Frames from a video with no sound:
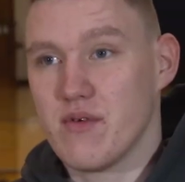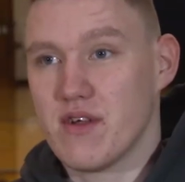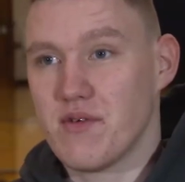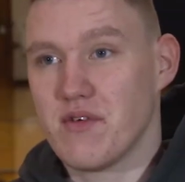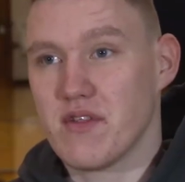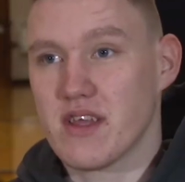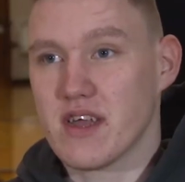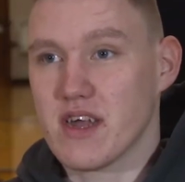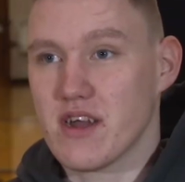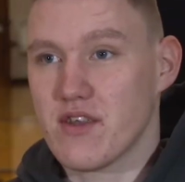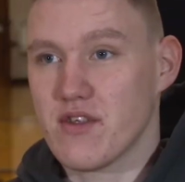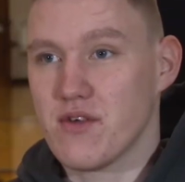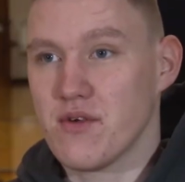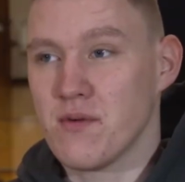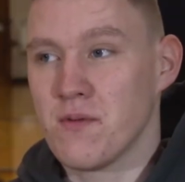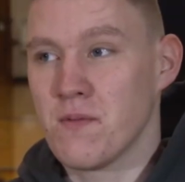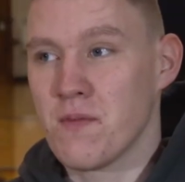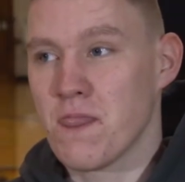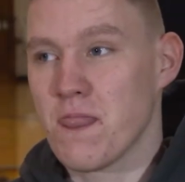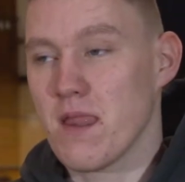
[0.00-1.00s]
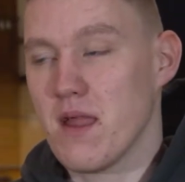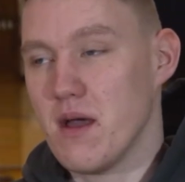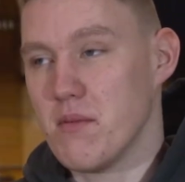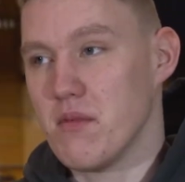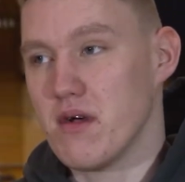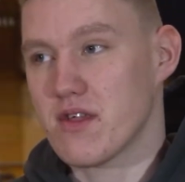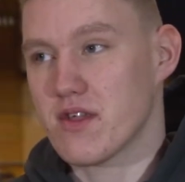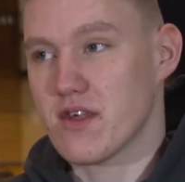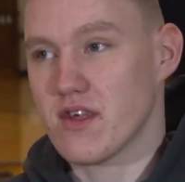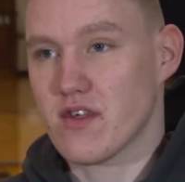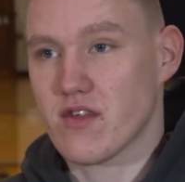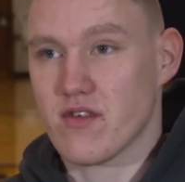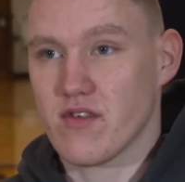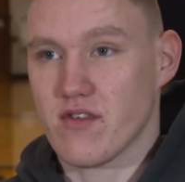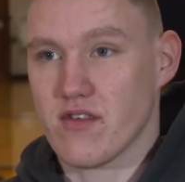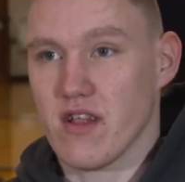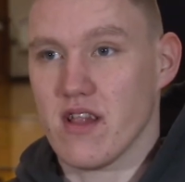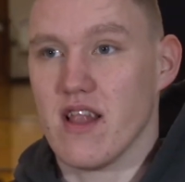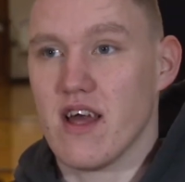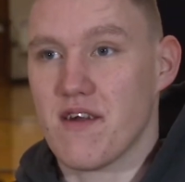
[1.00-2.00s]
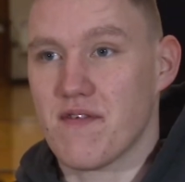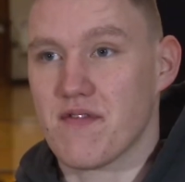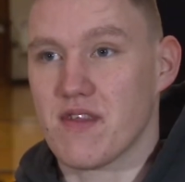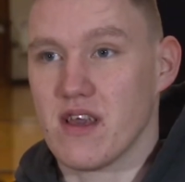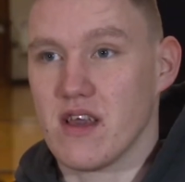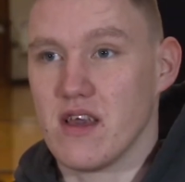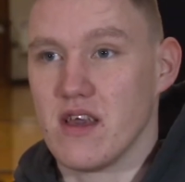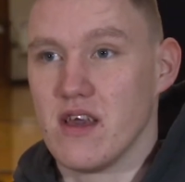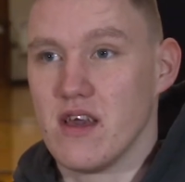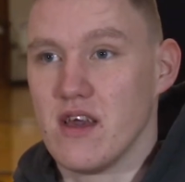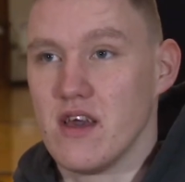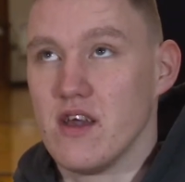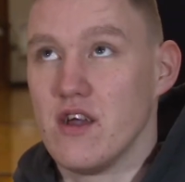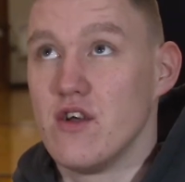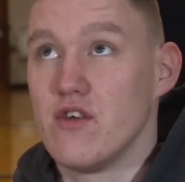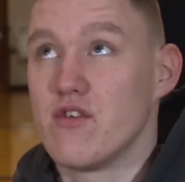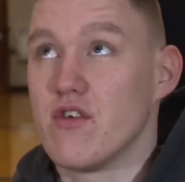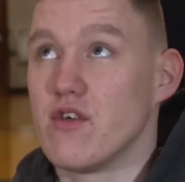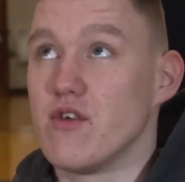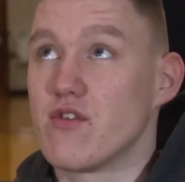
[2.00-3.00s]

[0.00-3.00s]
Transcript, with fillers: with everything I do, and my sister's a lefty. So